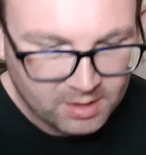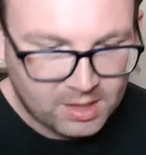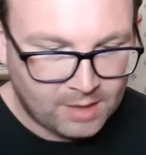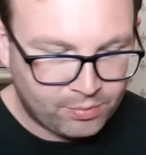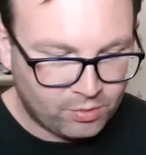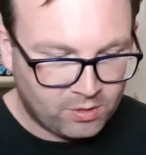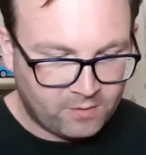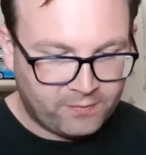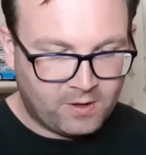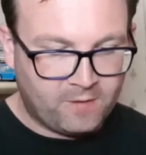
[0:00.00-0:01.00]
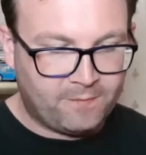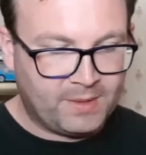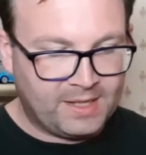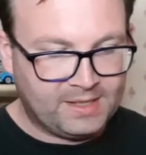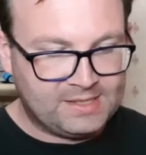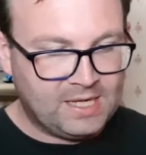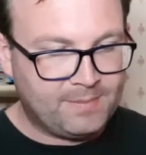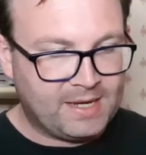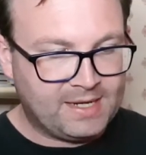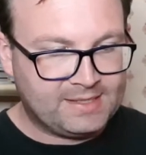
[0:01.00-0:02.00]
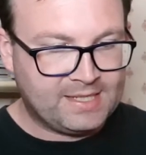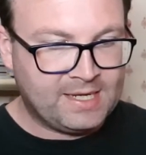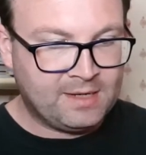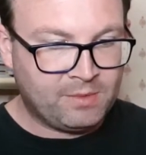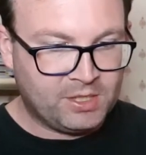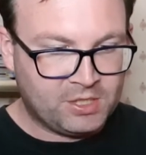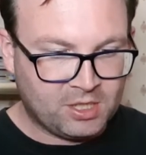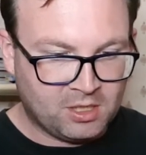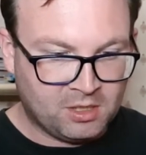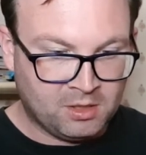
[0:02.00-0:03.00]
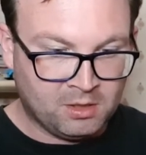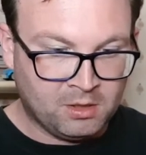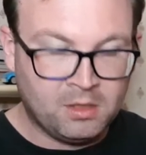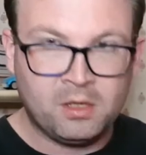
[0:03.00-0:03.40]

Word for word: couple of off black tea bags here, which are